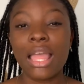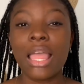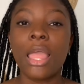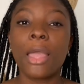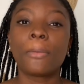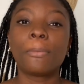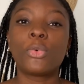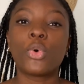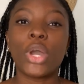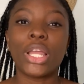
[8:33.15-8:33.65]

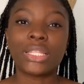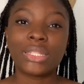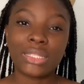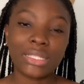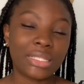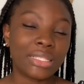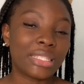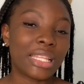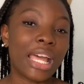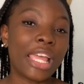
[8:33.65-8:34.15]
but I
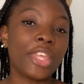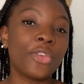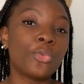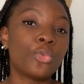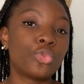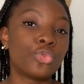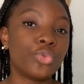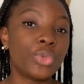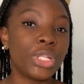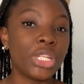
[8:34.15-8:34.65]
think that it will
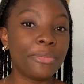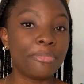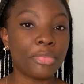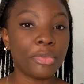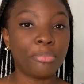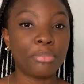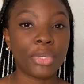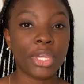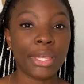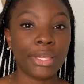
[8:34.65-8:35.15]
really
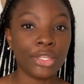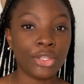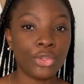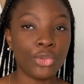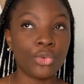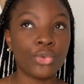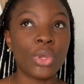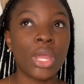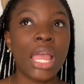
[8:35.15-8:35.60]
prepare you